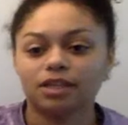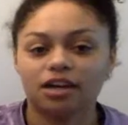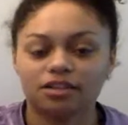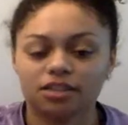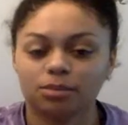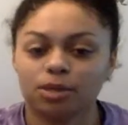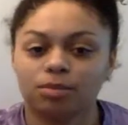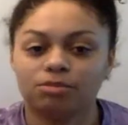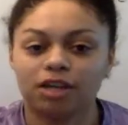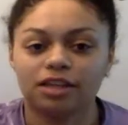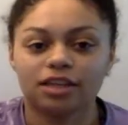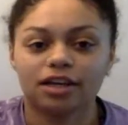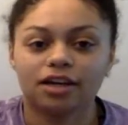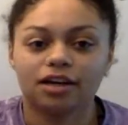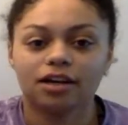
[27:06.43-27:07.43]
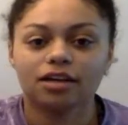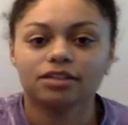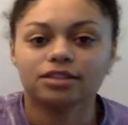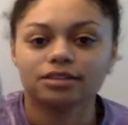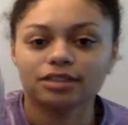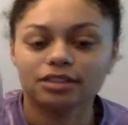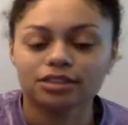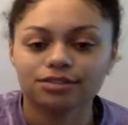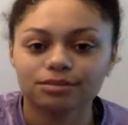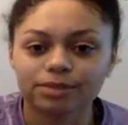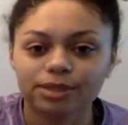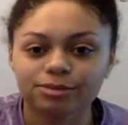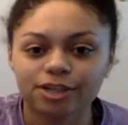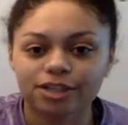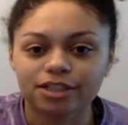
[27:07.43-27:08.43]
Healthy burp right there. So this is for
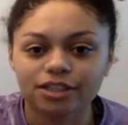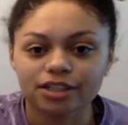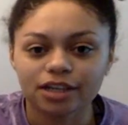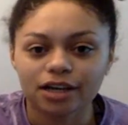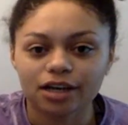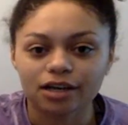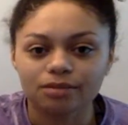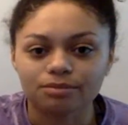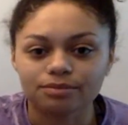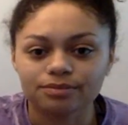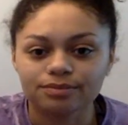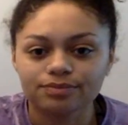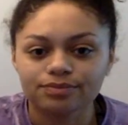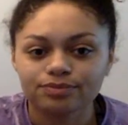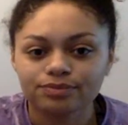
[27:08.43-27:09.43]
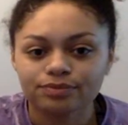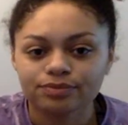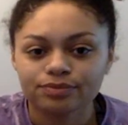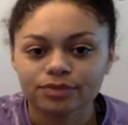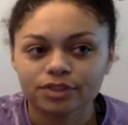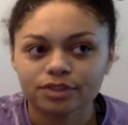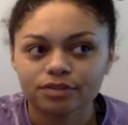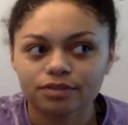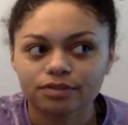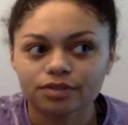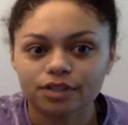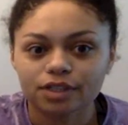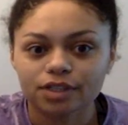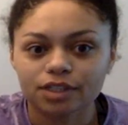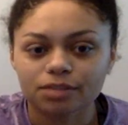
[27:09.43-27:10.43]
my brother.
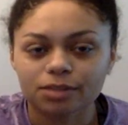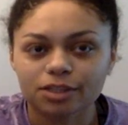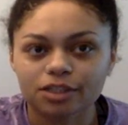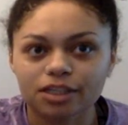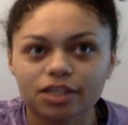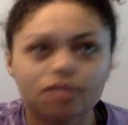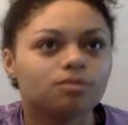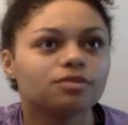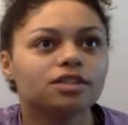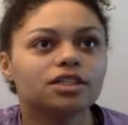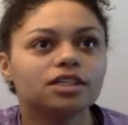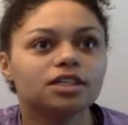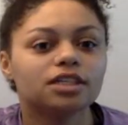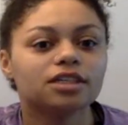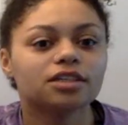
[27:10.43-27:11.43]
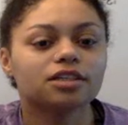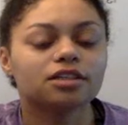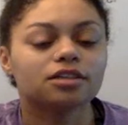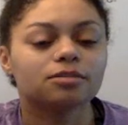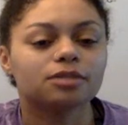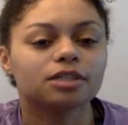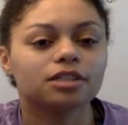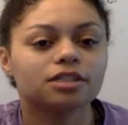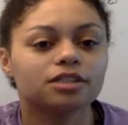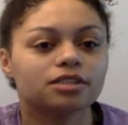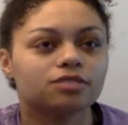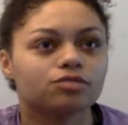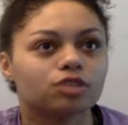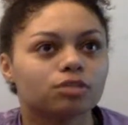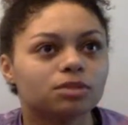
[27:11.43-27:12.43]
For his birthday. Hopefully he can't hear me because
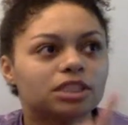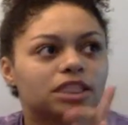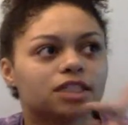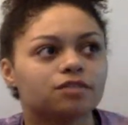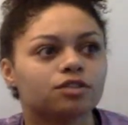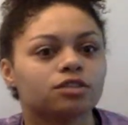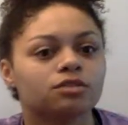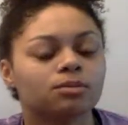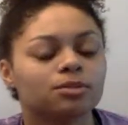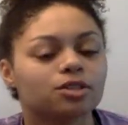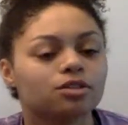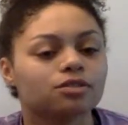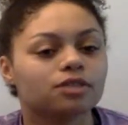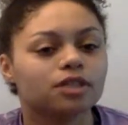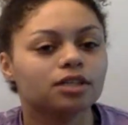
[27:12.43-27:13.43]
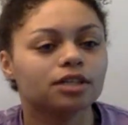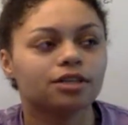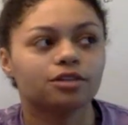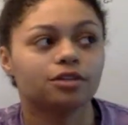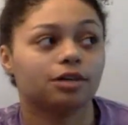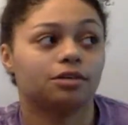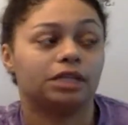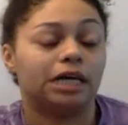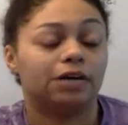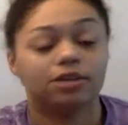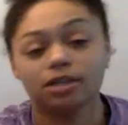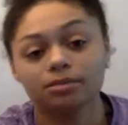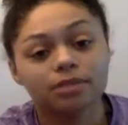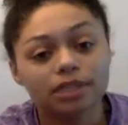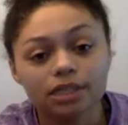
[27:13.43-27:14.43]
his room is like a few rooms over and I don't know how loud
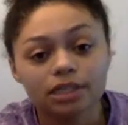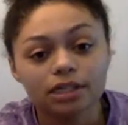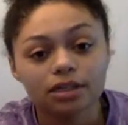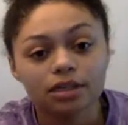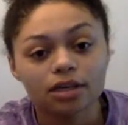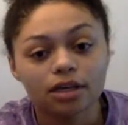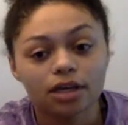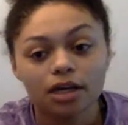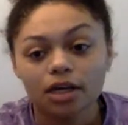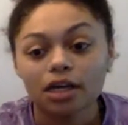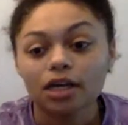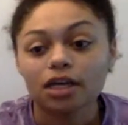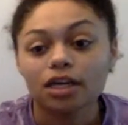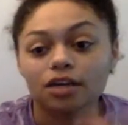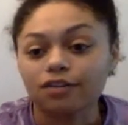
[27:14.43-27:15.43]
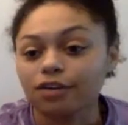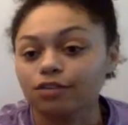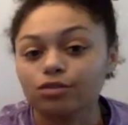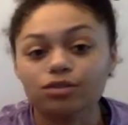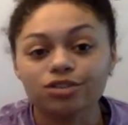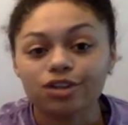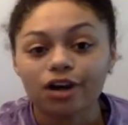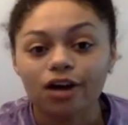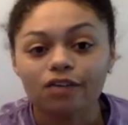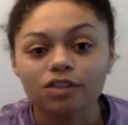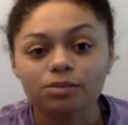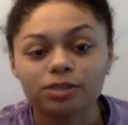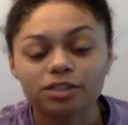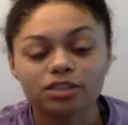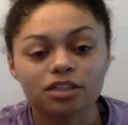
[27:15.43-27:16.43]
I'm being. And if I ruined all of his
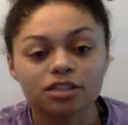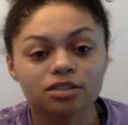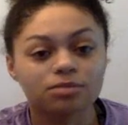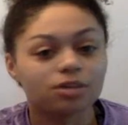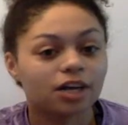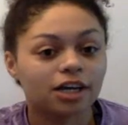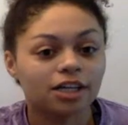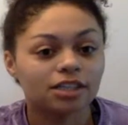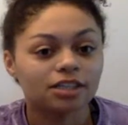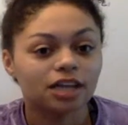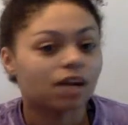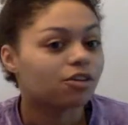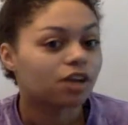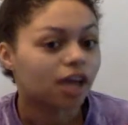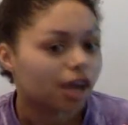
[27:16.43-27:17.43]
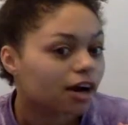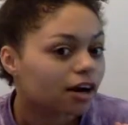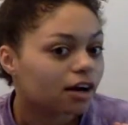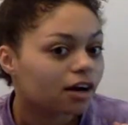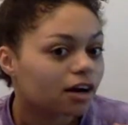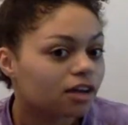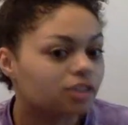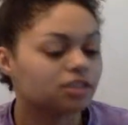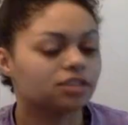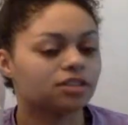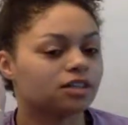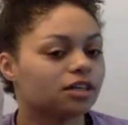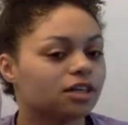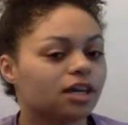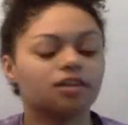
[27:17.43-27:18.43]
birthday surprise, I don't care because he's still
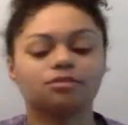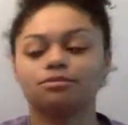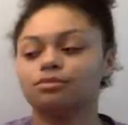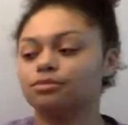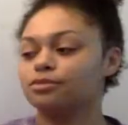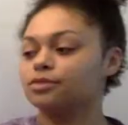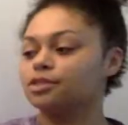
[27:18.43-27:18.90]
going to get them.